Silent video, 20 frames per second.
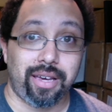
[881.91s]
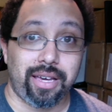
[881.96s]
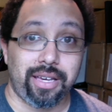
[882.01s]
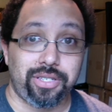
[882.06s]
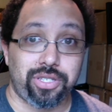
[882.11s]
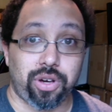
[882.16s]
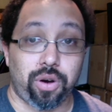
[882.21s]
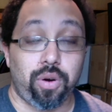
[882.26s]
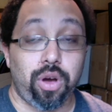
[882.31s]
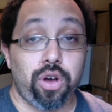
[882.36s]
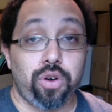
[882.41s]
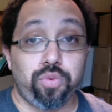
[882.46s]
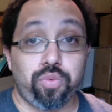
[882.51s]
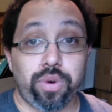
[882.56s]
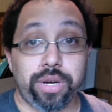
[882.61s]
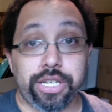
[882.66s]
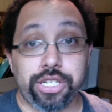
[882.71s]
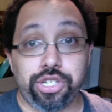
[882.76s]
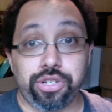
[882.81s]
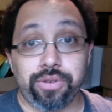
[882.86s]
So
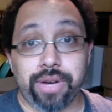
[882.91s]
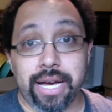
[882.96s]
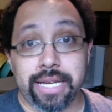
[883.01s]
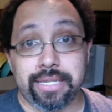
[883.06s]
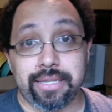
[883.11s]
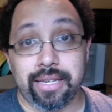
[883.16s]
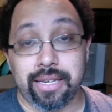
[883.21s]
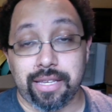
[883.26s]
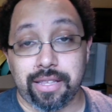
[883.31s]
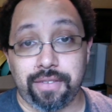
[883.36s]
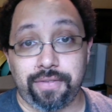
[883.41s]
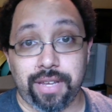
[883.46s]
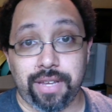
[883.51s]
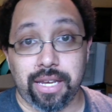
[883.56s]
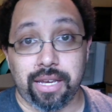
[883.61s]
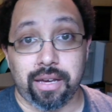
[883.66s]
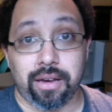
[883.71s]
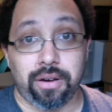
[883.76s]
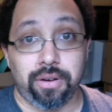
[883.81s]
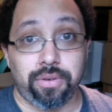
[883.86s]
what did you guys think of the
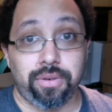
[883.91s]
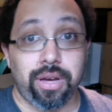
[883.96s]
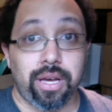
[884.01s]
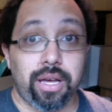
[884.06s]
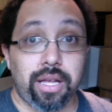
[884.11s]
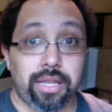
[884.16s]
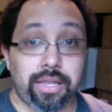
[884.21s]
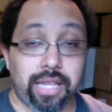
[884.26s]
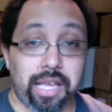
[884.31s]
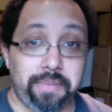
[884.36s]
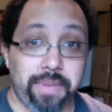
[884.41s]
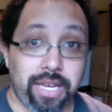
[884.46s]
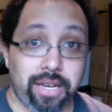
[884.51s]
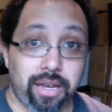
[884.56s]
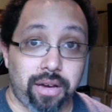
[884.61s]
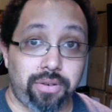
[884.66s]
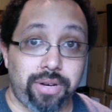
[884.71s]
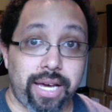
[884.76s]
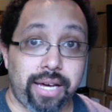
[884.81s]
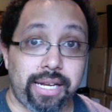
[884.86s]
video? Let me
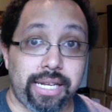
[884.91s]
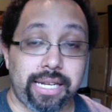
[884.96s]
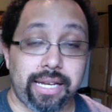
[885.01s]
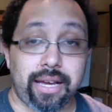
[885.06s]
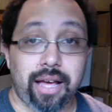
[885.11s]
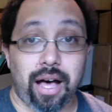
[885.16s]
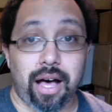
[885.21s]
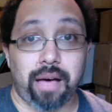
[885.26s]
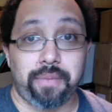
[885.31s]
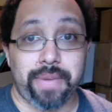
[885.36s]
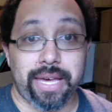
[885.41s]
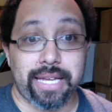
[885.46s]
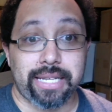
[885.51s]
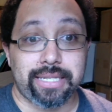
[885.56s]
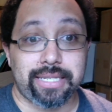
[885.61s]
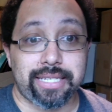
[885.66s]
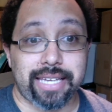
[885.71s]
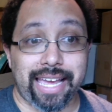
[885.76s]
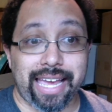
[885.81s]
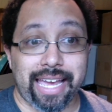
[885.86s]
know down in the
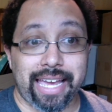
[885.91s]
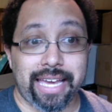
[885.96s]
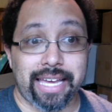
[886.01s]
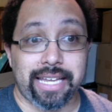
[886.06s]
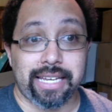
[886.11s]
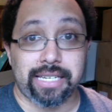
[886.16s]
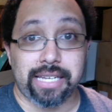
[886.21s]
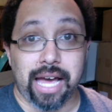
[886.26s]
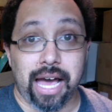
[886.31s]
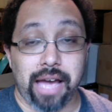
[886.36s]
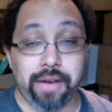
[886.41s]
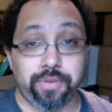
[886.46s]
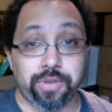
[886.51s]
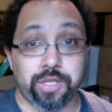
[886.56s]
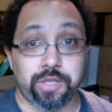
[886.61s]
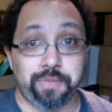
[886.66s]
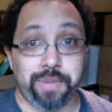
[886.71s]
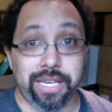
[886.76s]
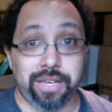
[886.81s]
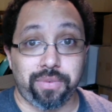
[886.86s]
comments, and I will
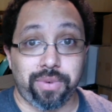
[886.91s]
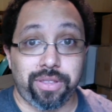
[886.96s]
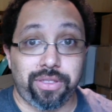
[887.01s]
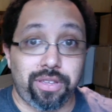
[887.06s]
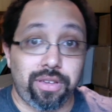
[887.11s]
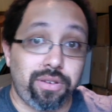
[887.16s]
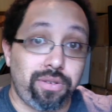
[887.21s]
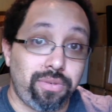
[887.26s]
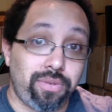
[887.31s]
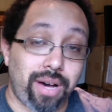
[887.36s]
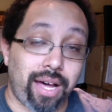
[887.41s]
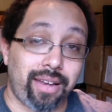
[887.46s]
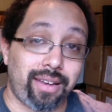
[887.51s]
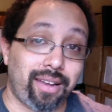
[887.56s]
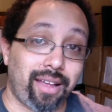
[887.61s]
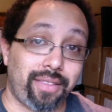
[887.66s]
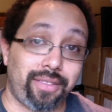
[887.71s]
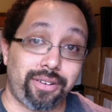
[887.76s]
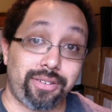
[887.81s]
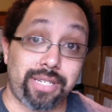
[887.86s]
speak with you
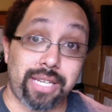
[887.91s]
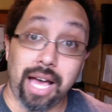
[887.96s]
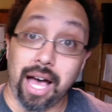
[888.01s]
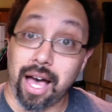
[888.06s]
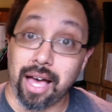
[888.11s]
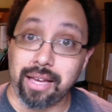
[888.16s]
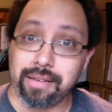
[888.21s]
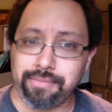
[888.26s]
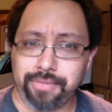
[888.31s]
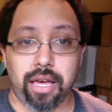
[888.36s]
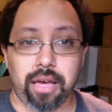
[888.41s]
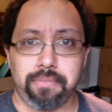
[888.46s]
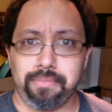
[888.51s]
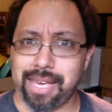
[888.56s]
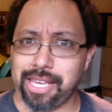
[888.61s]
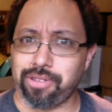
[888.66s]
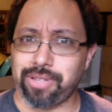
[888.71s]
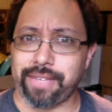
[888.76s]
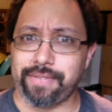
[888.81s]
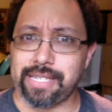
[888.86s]
another time. May
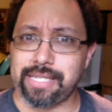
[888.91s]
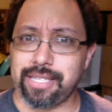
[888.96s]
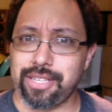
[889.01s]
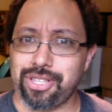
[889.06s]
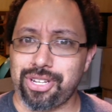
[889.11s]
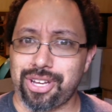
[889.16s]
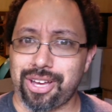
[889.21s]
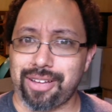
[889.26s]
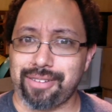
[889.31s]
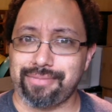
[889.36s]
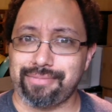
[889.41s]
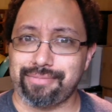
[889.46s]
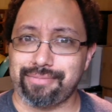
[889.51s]
you live to see the dawn.